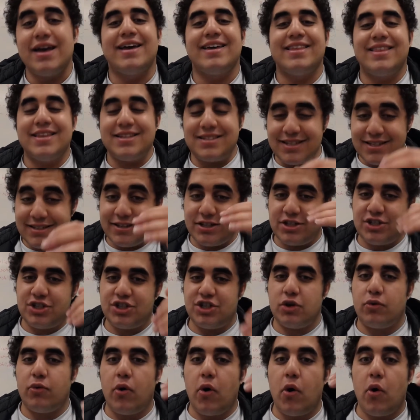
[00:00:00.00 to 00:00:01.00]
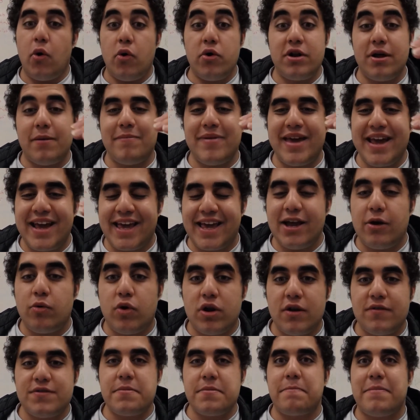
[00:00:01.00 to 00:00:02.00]
This is Ichiro Oda making one
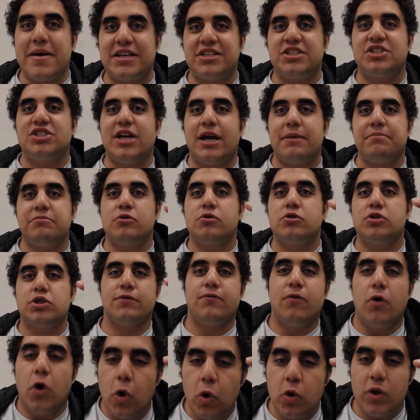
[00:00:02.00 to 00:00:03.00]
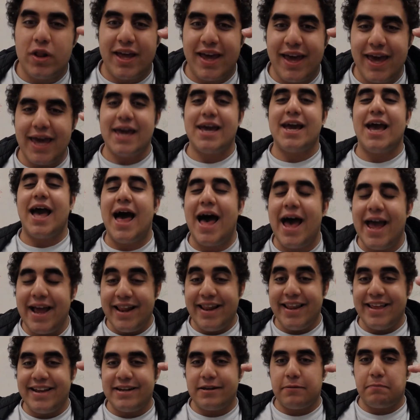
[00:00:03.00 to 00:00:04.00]
of the best chapters of Whole Cake
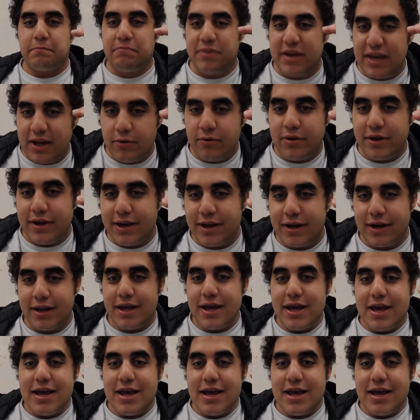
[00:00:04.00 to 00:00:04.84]
Island, period.